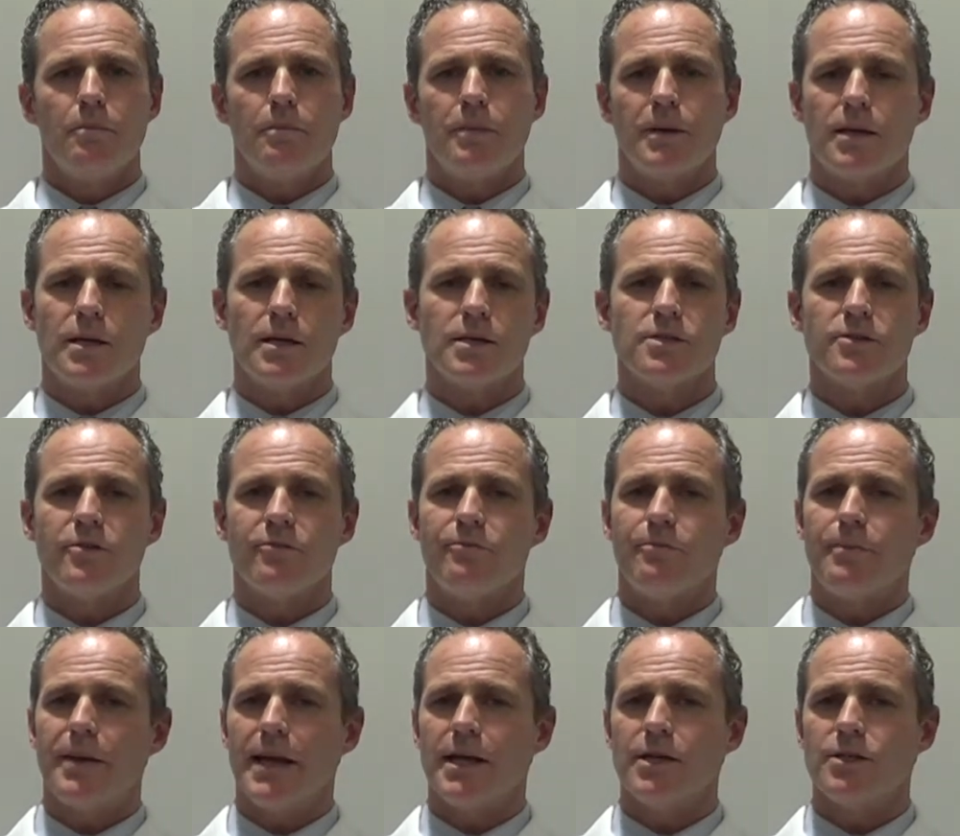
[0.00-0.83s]
Because
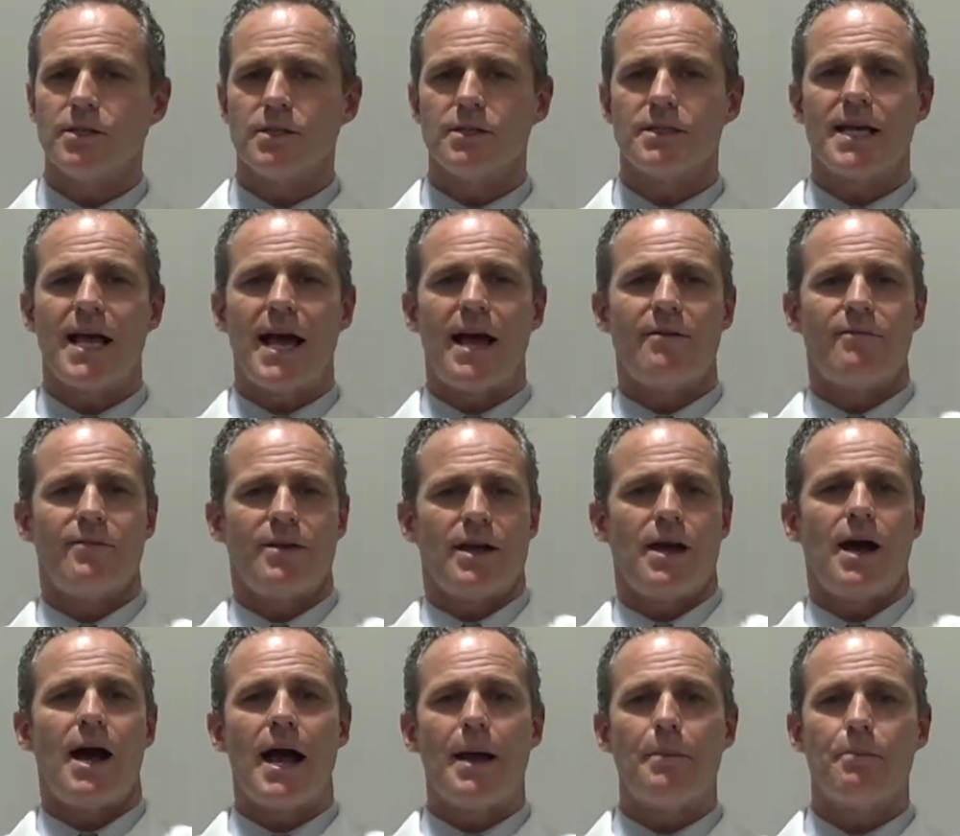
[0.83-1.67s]
of patients
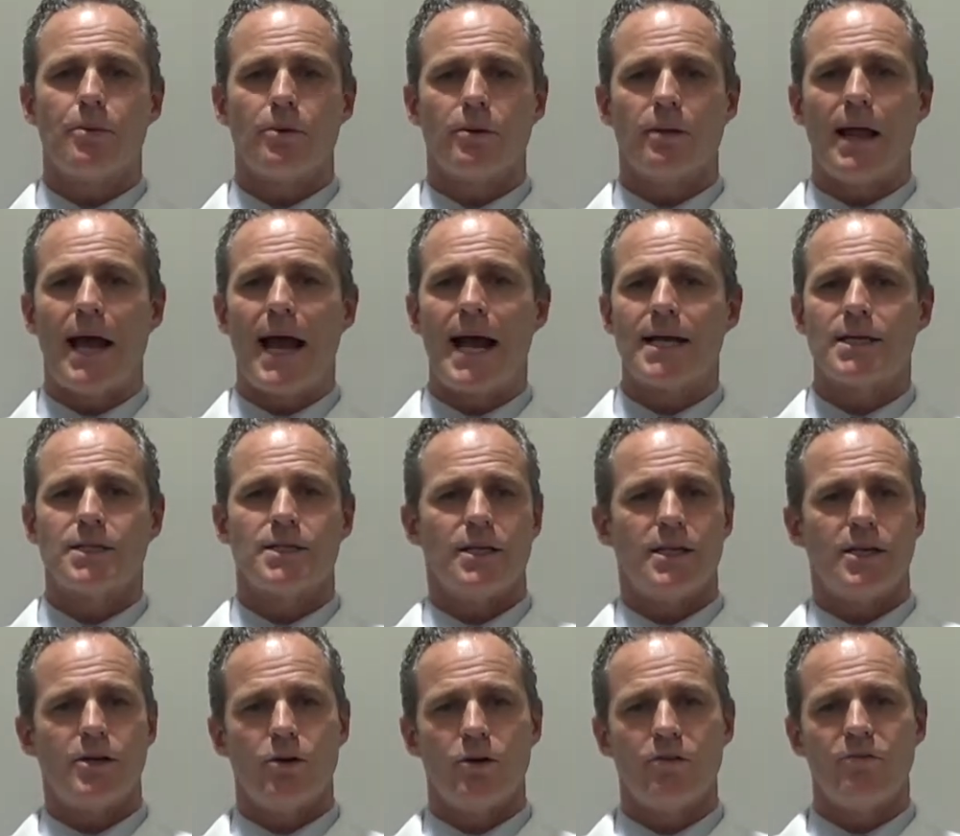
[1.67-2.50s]
having
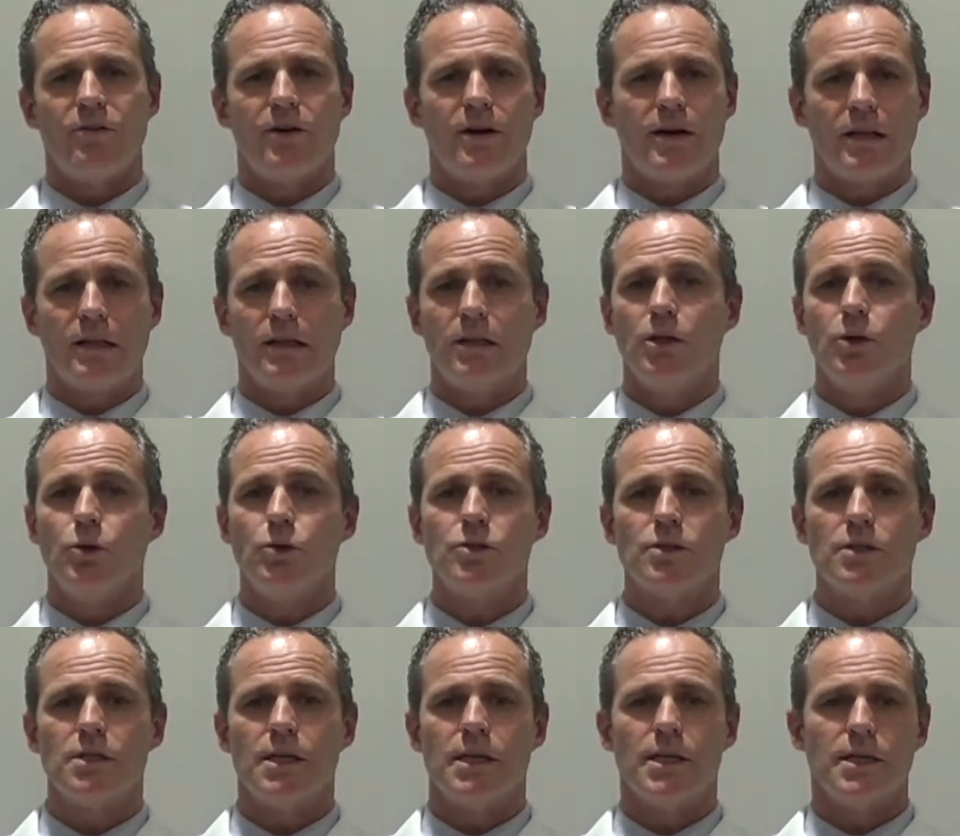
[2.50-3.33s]
hyperlaxity or very
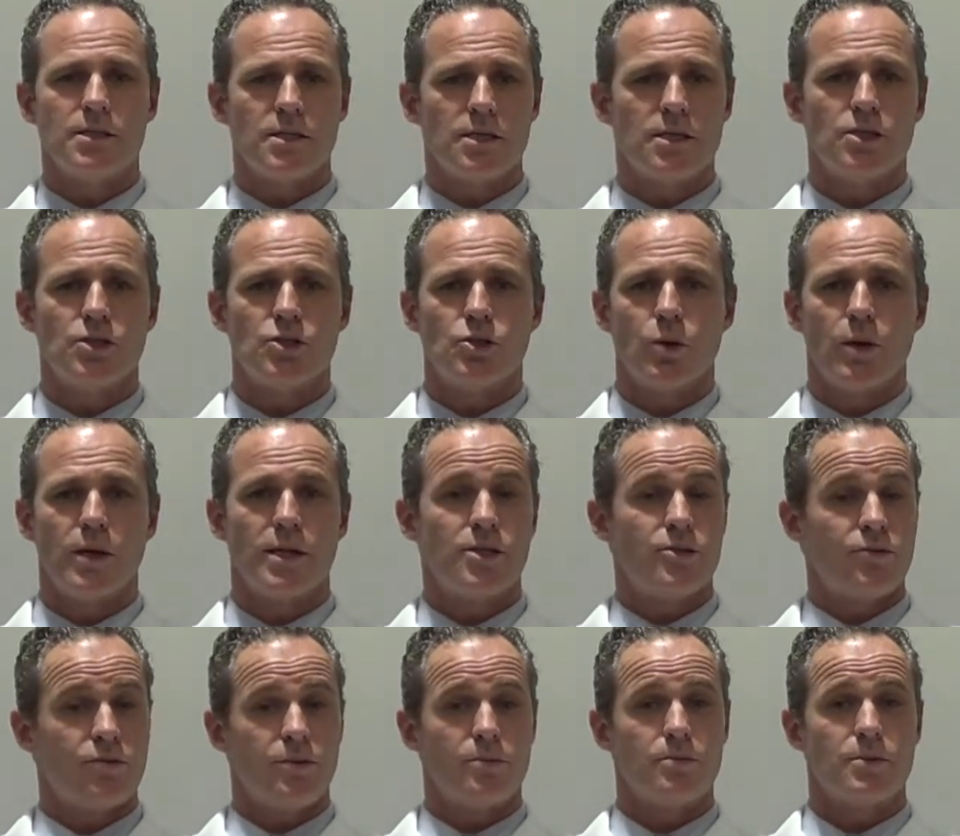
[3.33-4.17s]
loose knees and
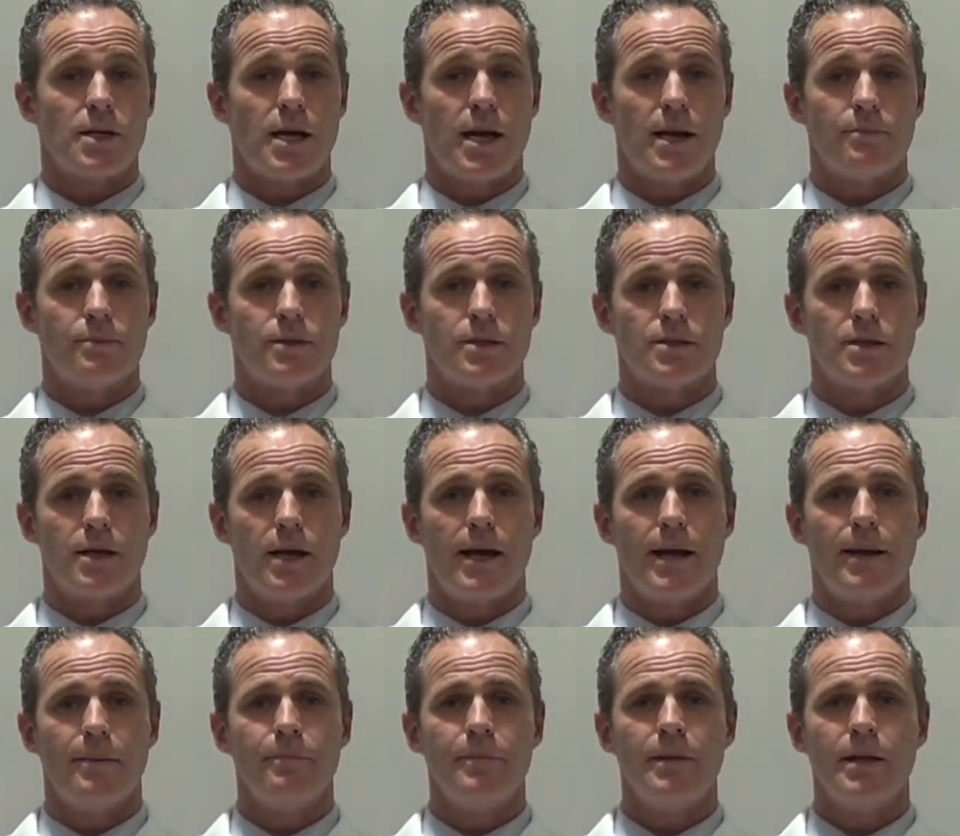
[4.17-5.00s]
joints from time to
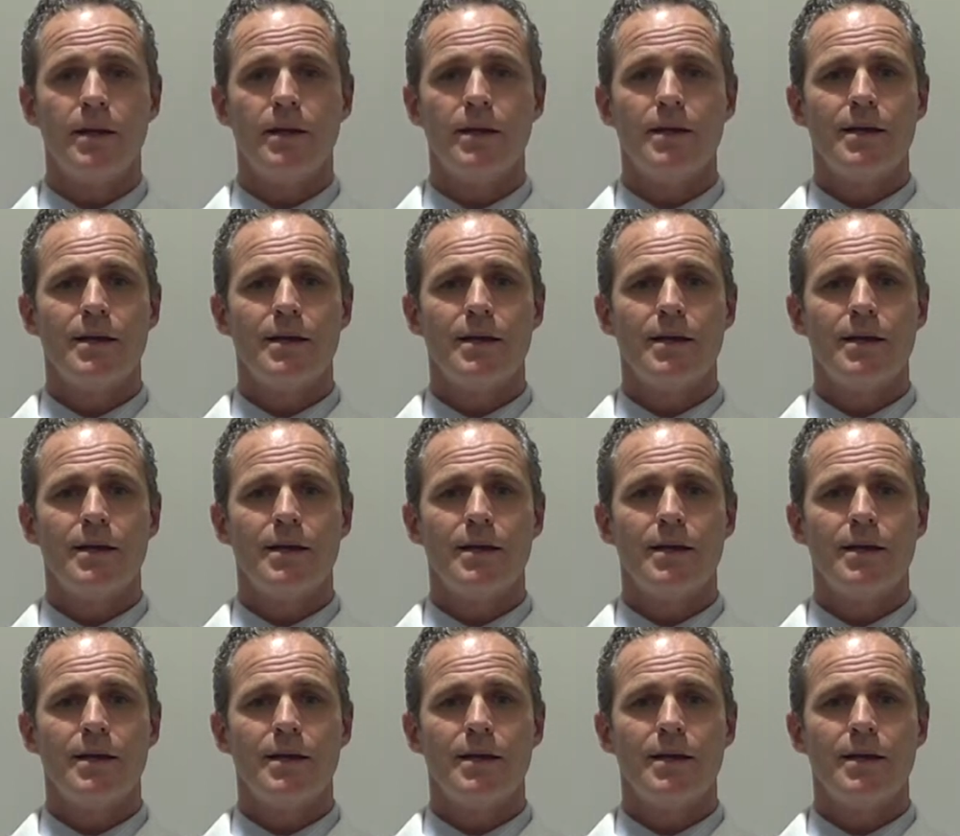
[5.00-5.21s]
time,